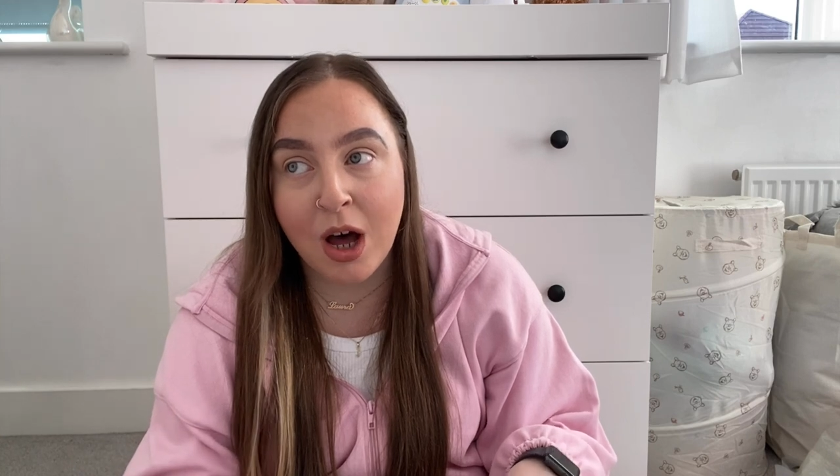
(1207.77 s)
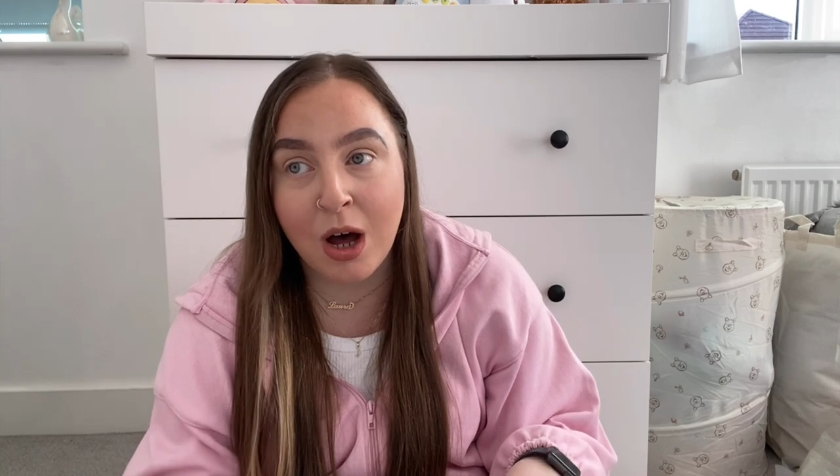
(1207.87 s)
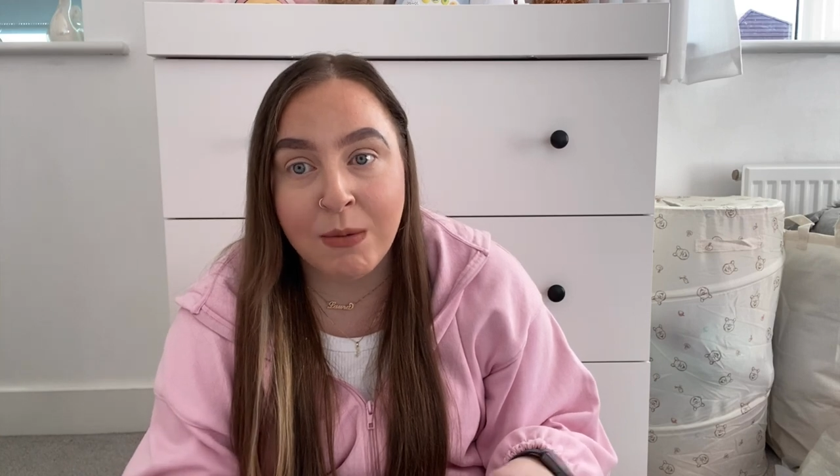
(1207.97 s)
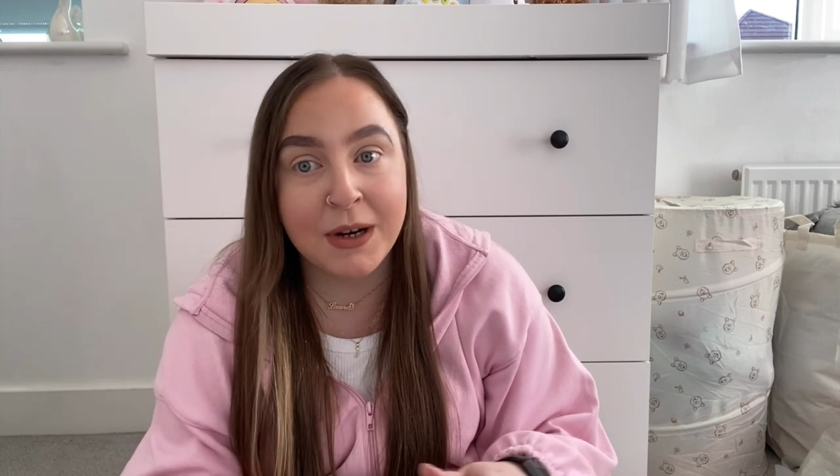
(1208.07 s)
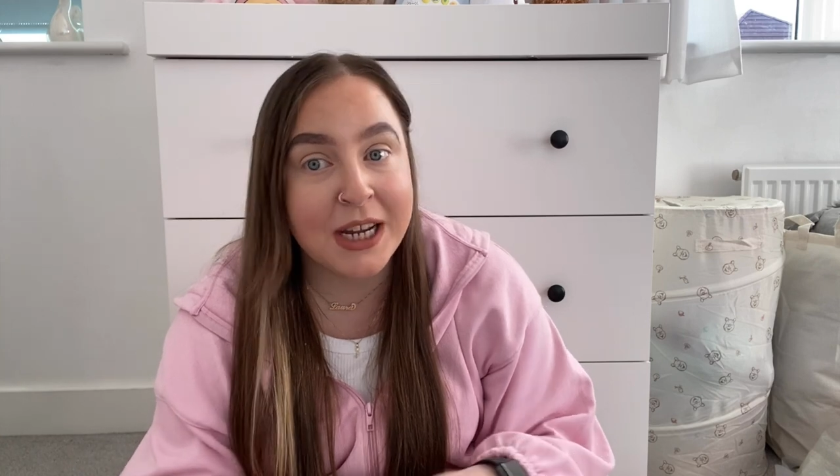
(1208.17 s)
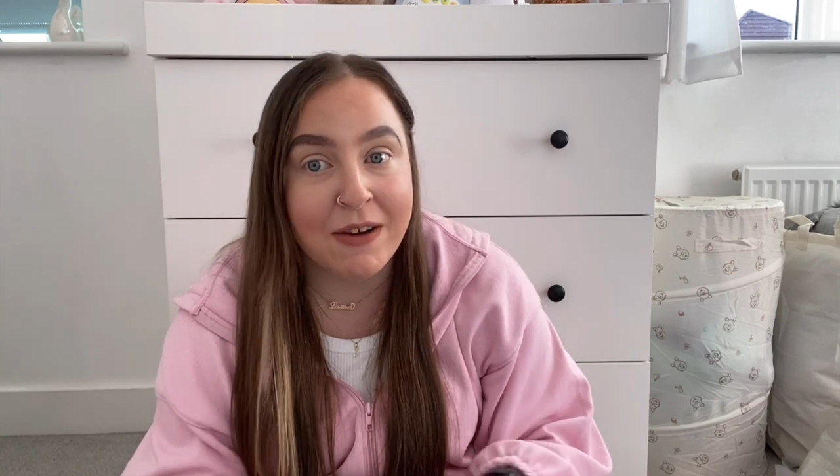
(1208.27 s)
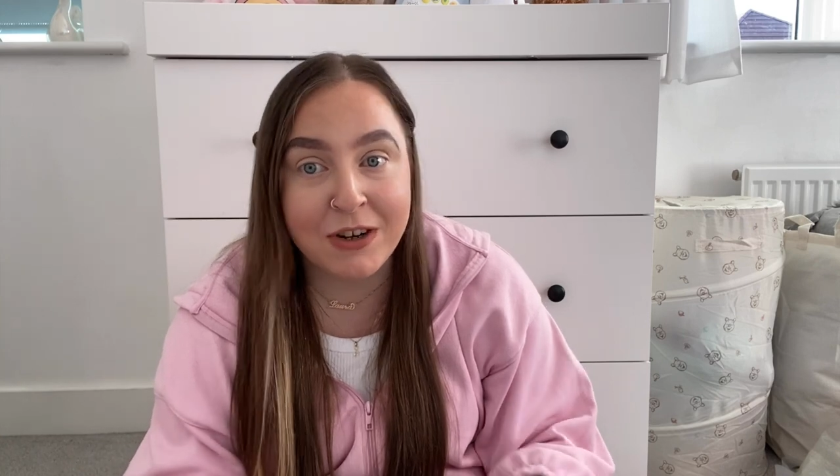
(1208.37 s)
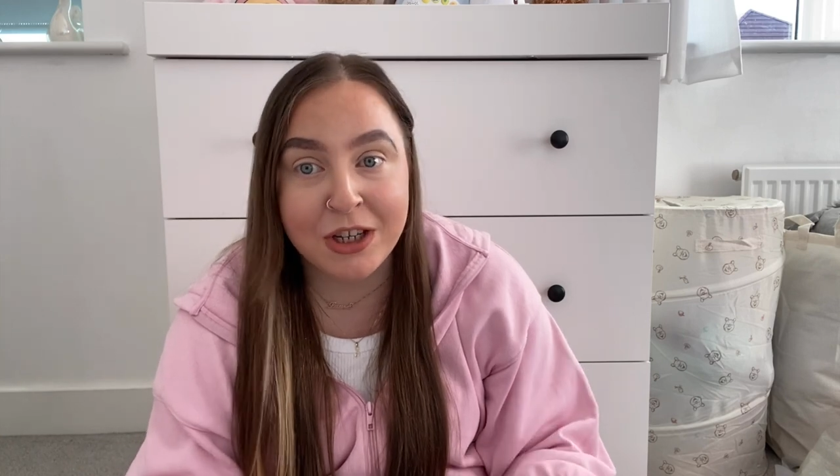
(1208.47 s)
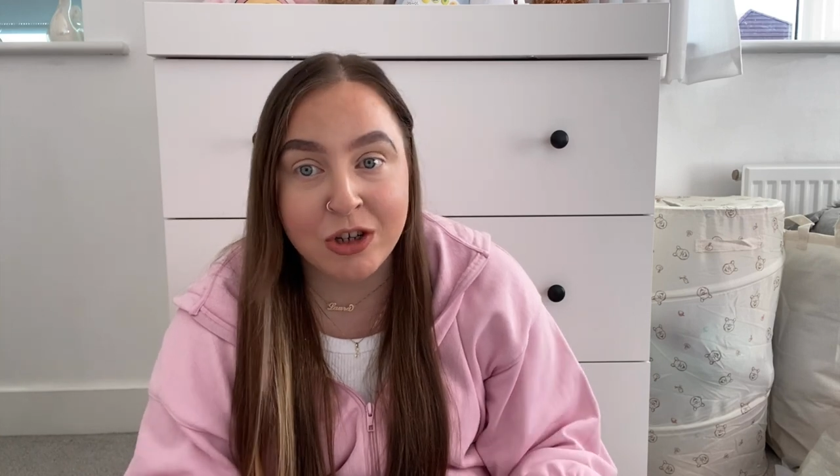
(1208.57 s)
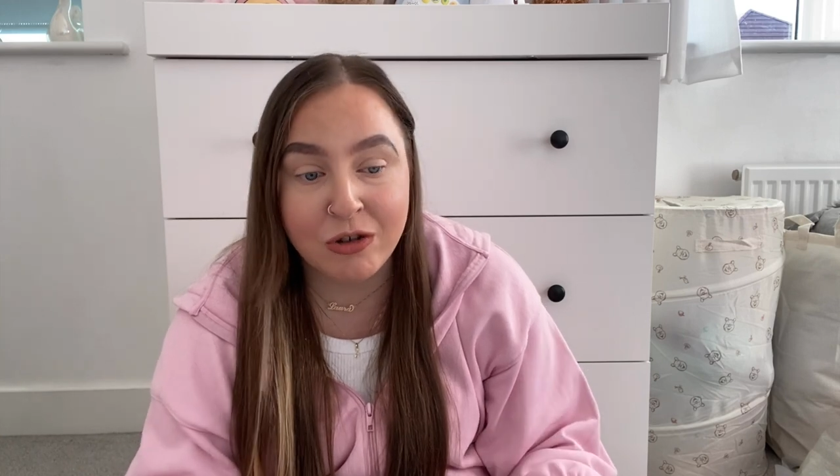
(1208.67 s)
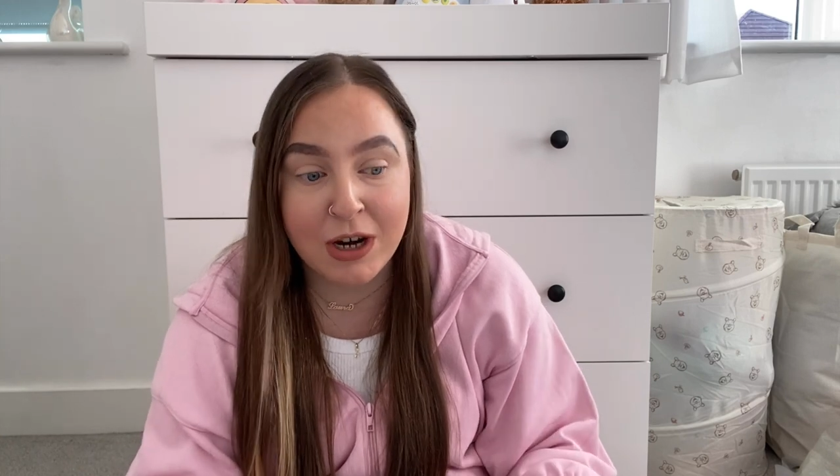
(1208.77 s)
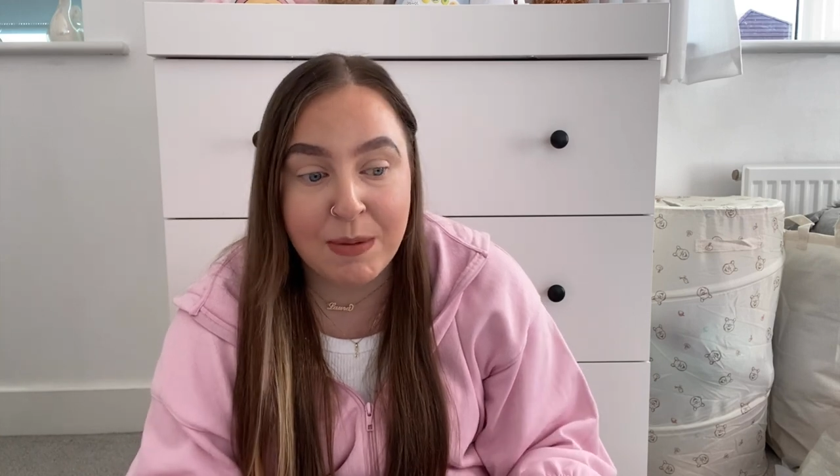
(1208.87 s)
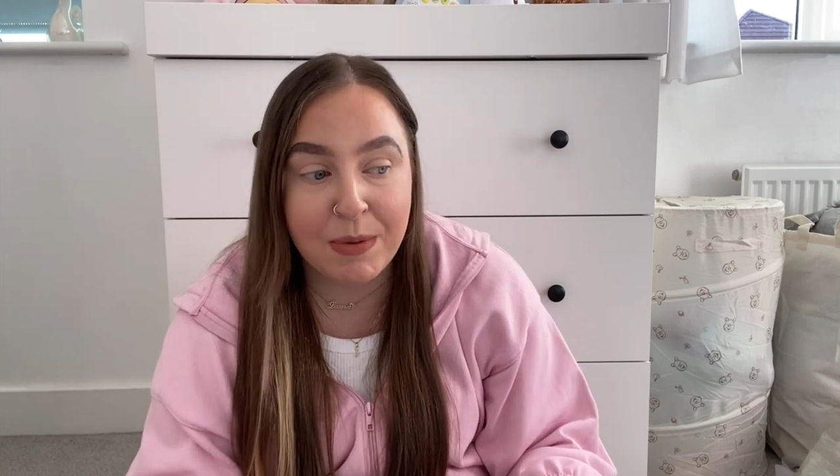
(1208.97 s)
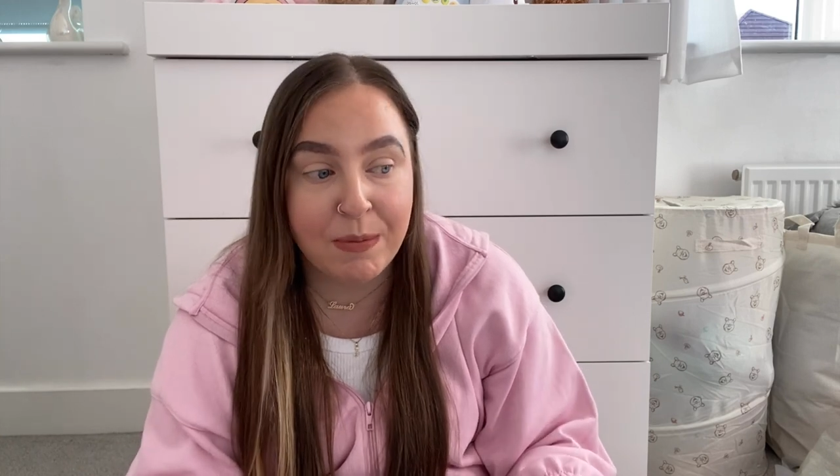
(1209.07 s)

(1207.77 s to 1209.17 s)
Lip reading: I'm going to get rid of the crib